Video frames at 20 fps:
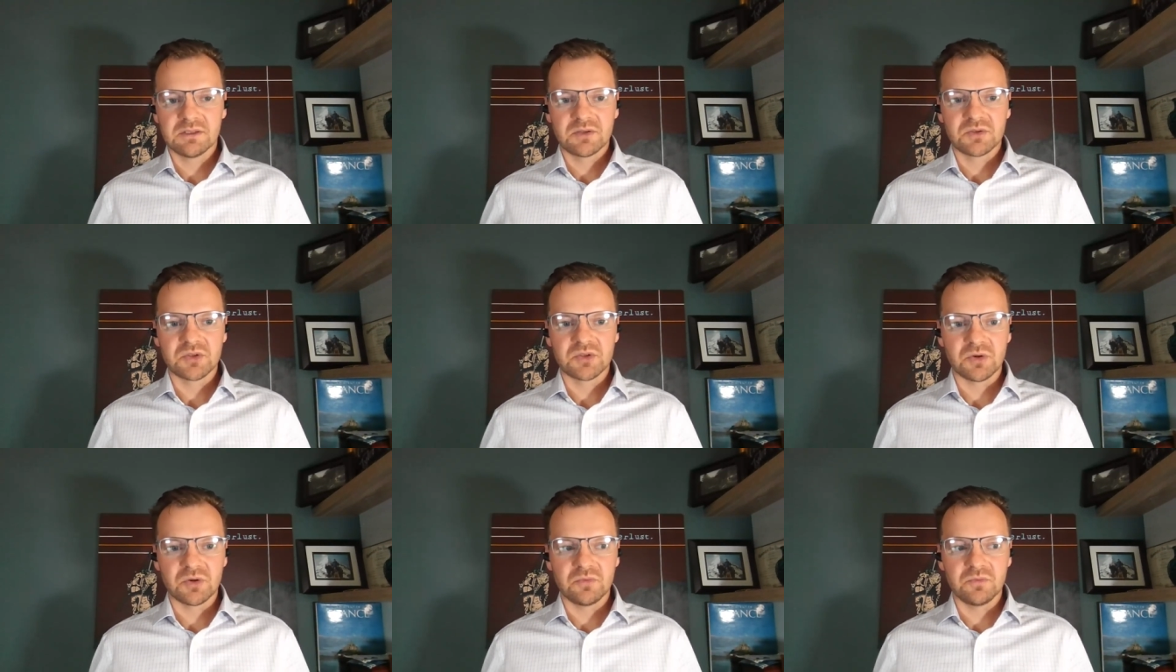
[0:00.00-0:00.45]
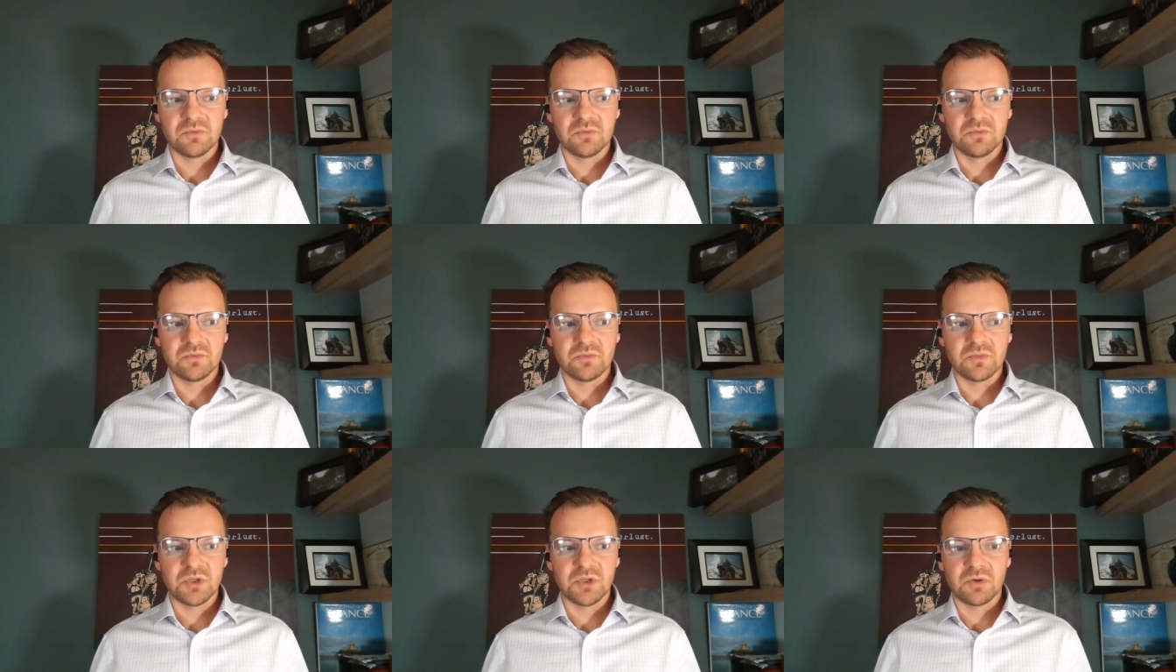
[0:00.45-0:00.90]
So
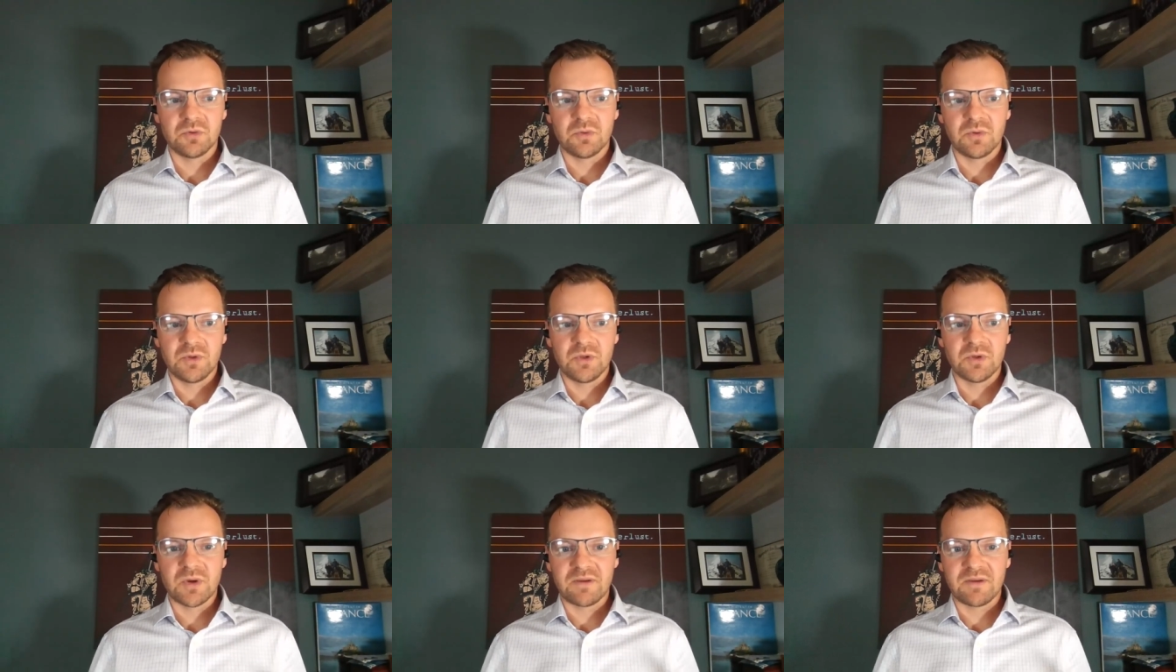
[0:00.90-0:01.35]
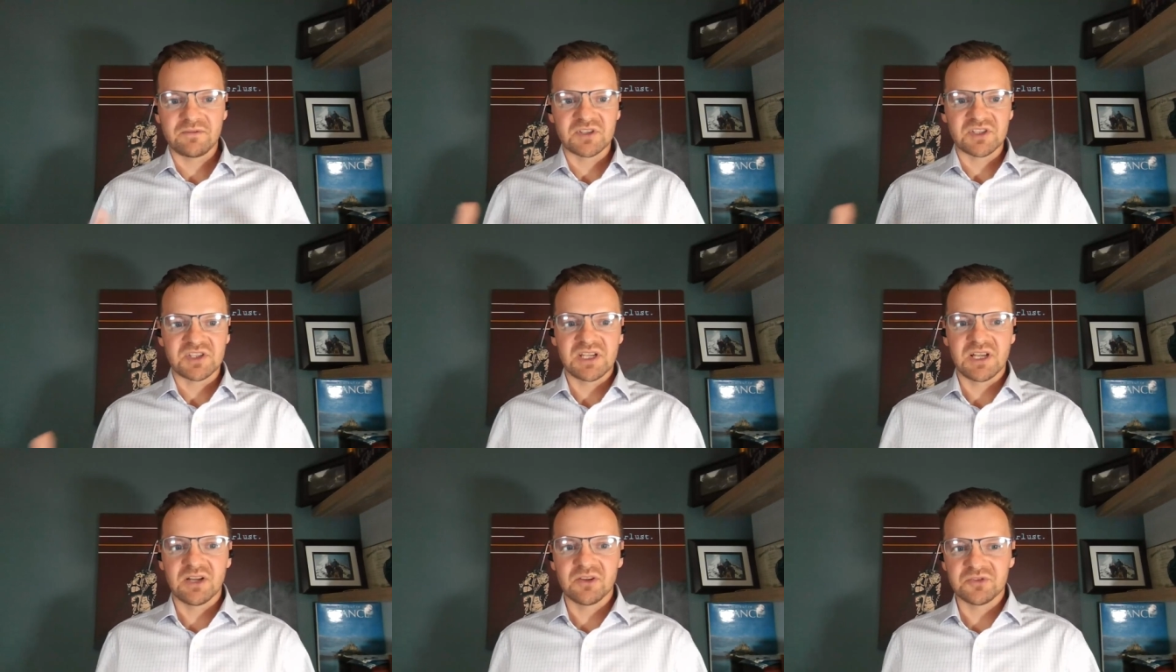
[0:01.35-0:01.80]
you, you have to
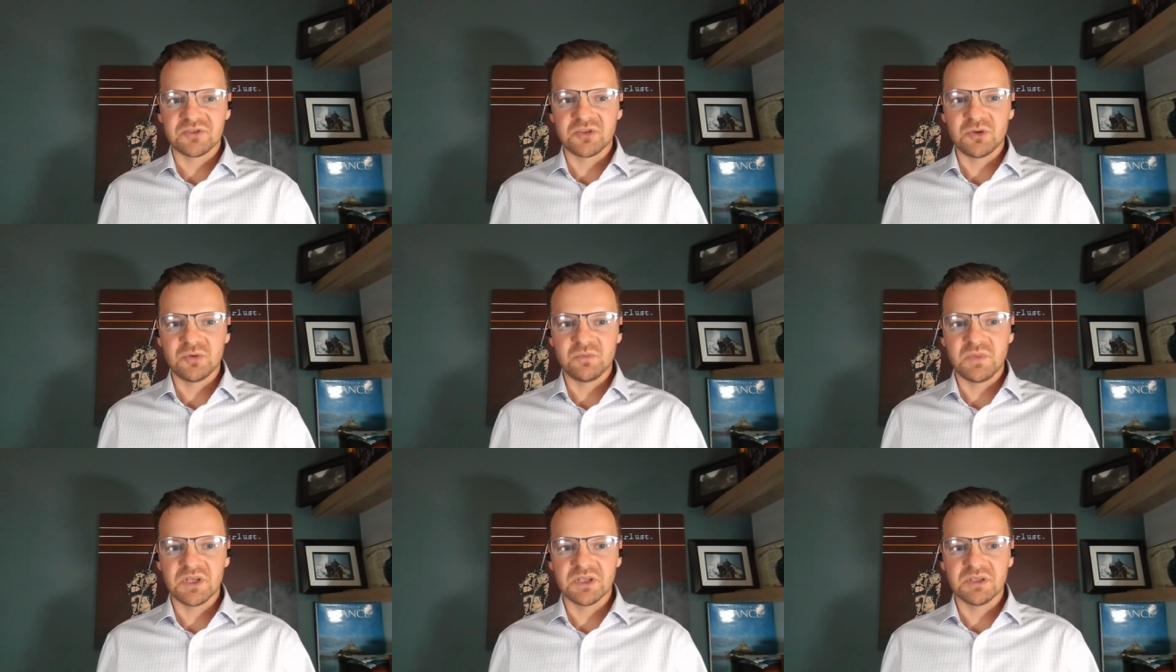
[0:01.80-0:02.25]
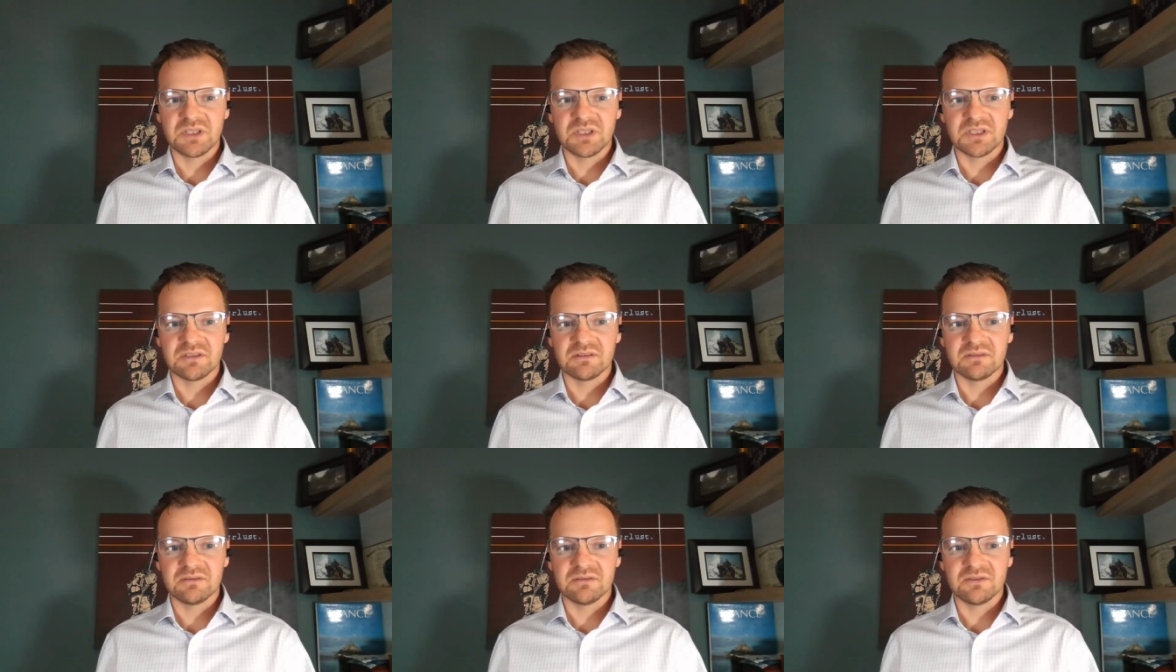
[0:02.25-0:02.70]
sell $2
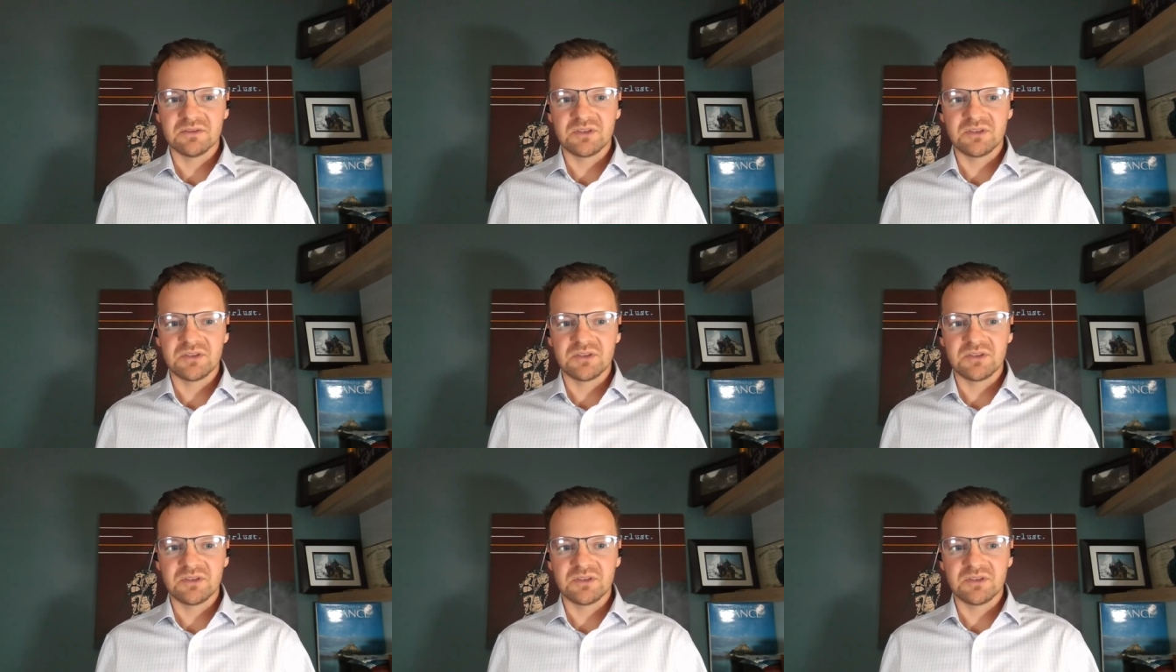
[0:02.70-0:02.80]
billion